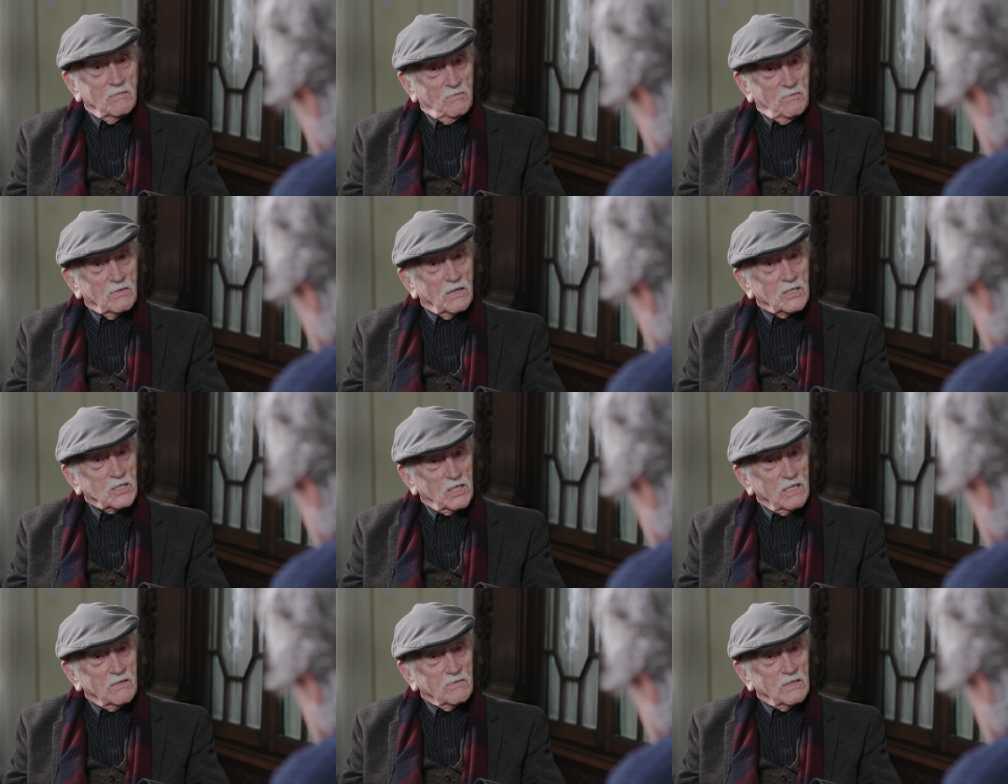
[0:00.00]

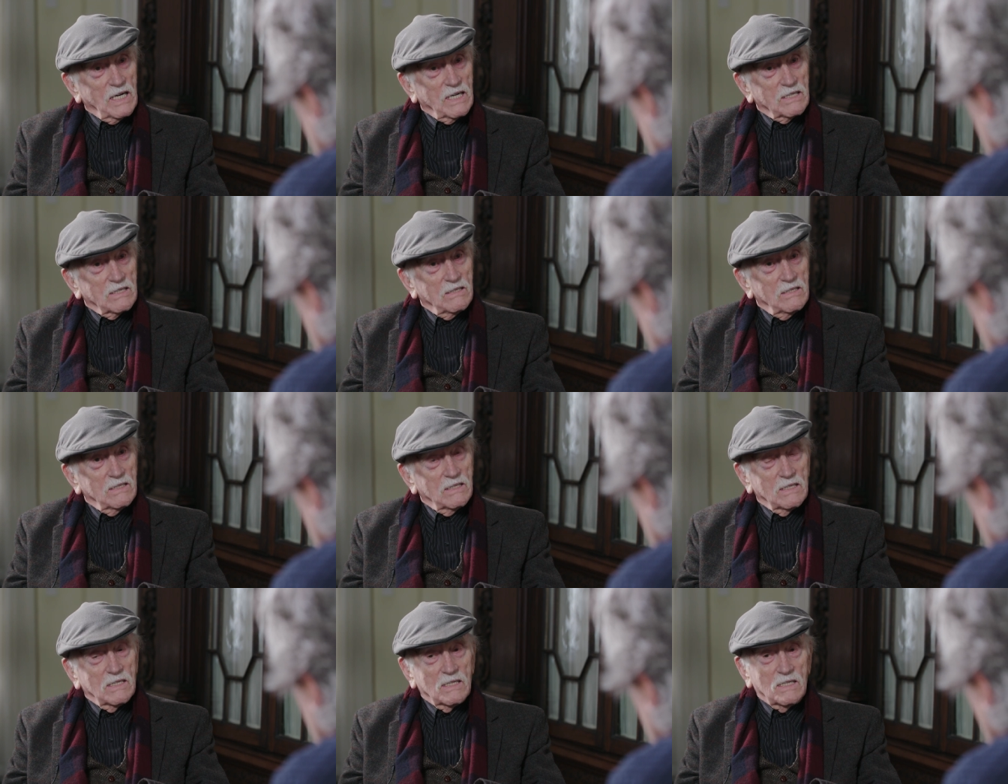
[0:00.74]
version of that
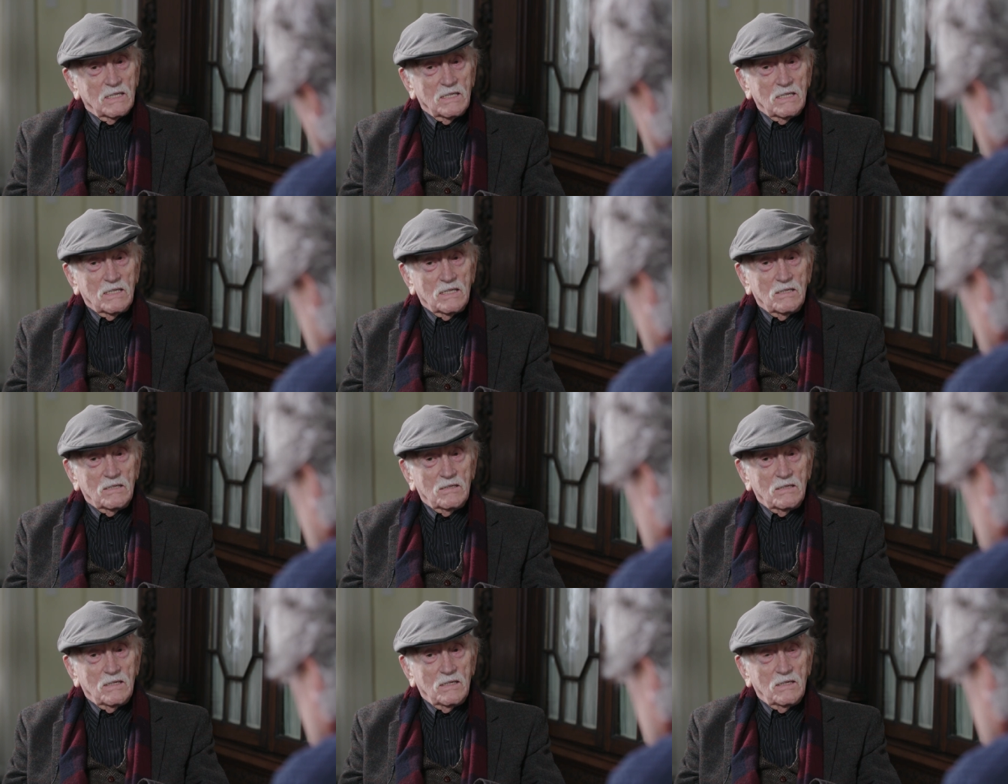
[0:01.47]
mm. with
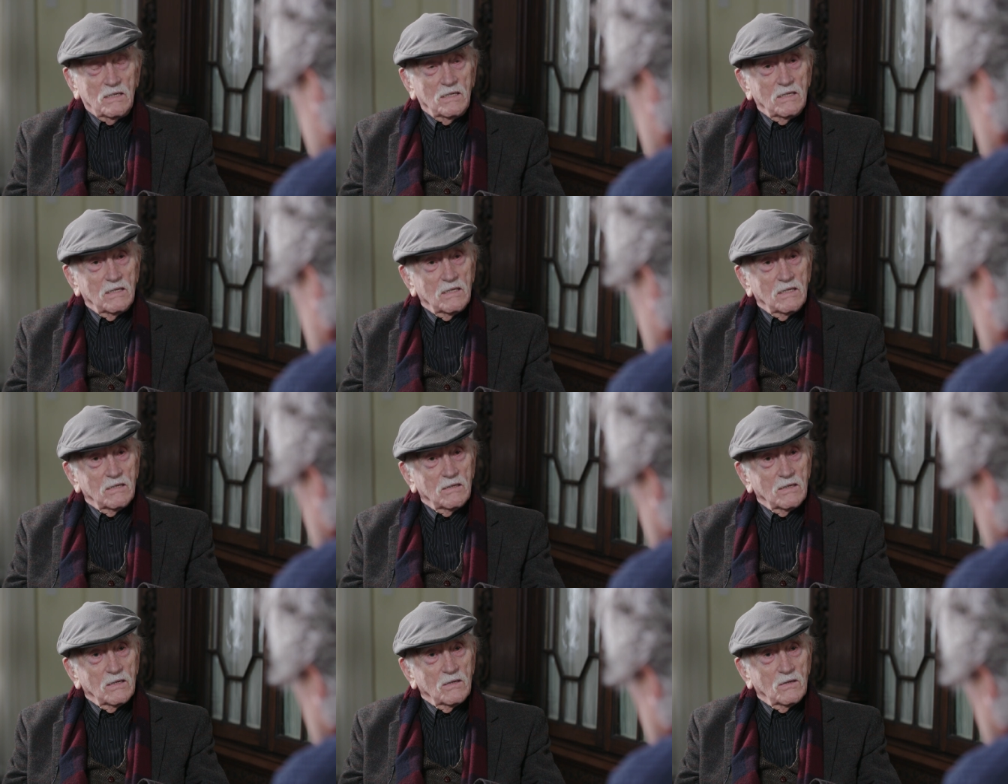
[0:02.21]
violence uh,
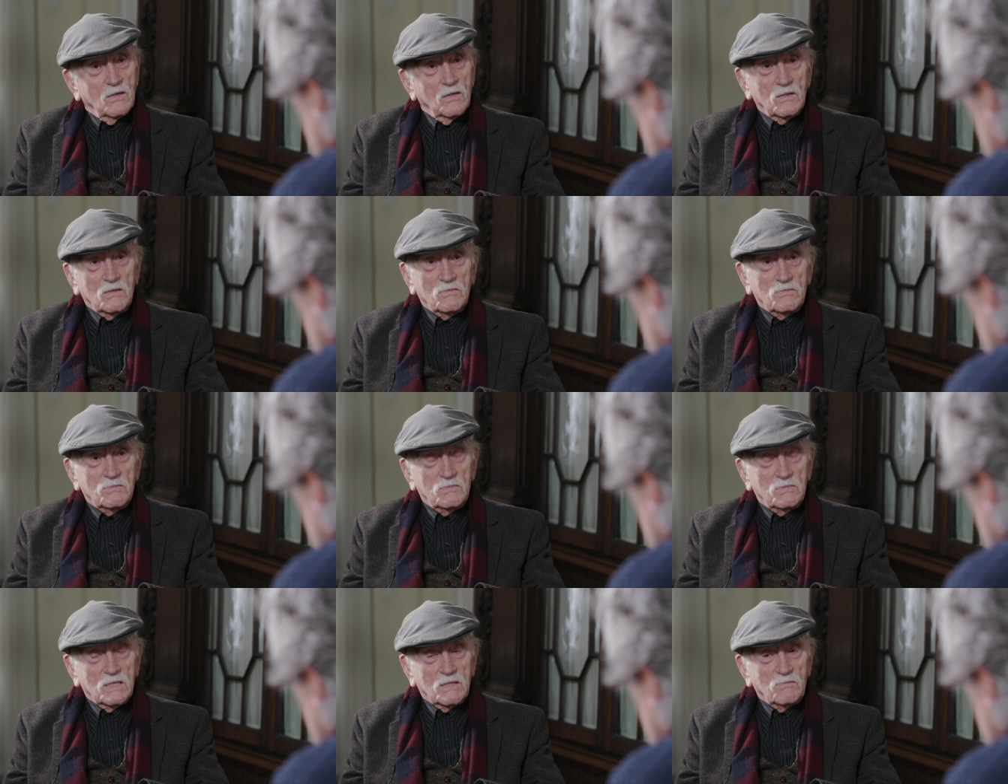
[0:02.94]
oh, in,
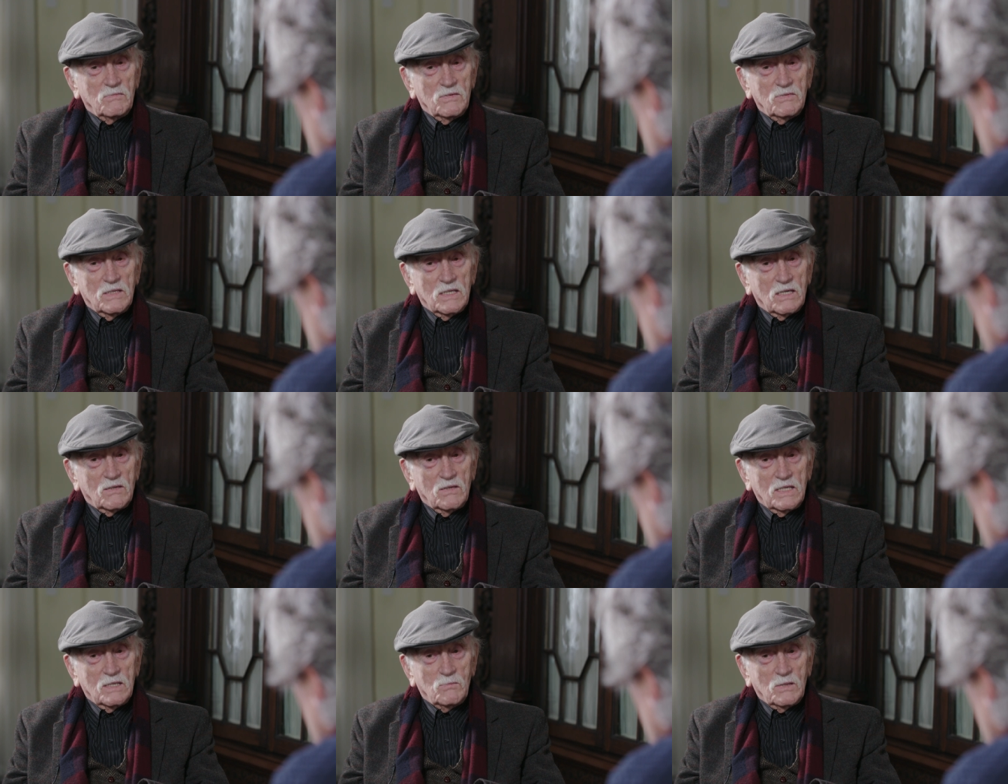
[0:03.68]
in, oh,
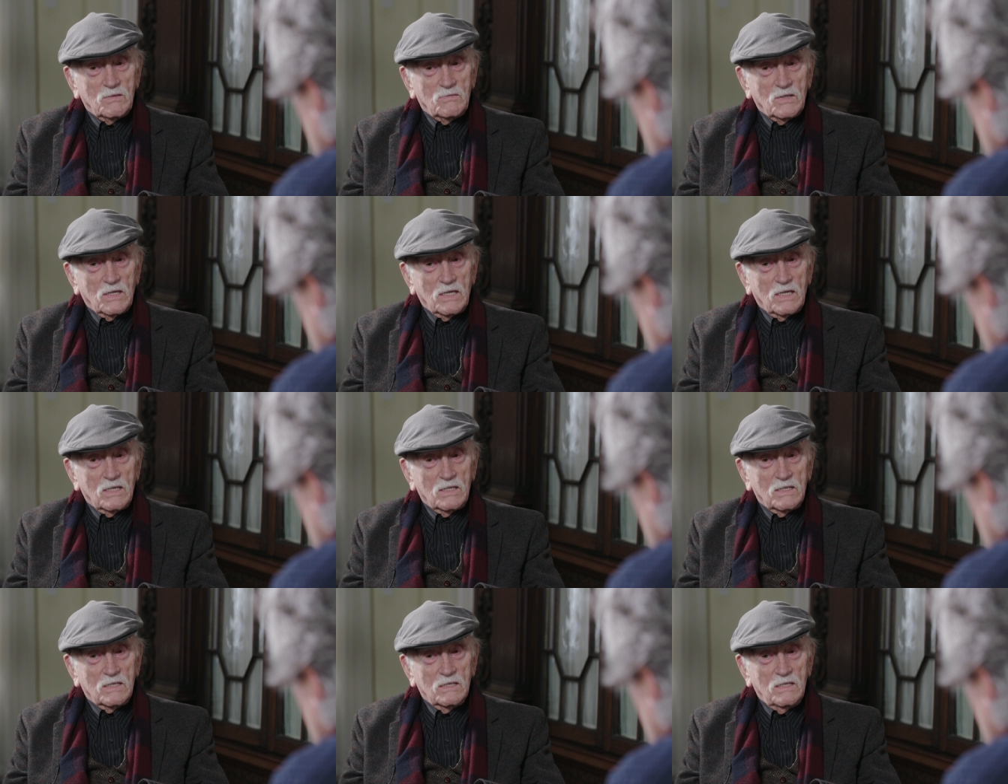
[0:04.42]
incredibly violent.